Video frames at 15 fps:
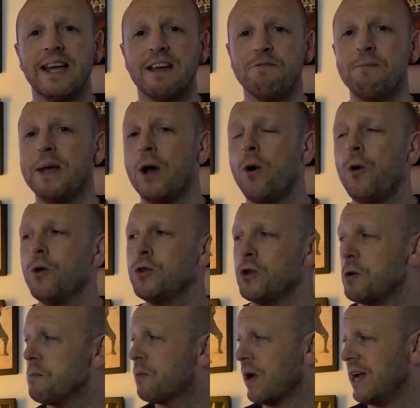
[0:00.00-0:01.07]
Give me a whole
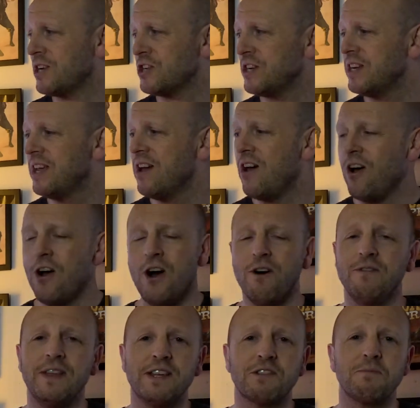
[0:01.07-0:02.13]
new impression
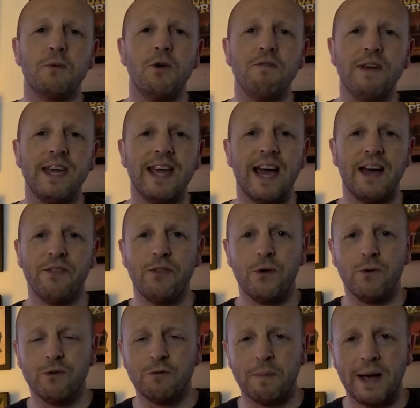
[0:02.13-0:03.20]
of this movie and
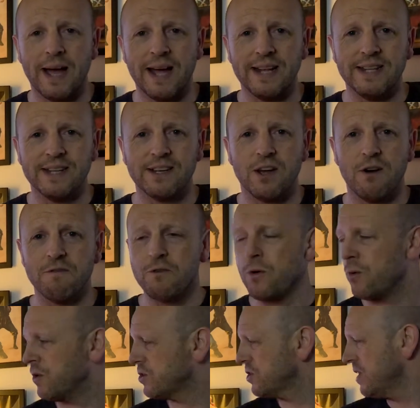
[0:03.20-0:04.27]
those behind it, of
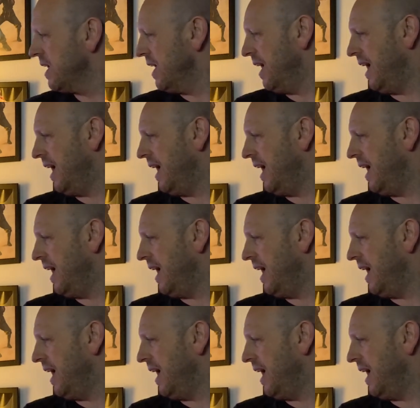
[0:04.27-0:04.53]
course.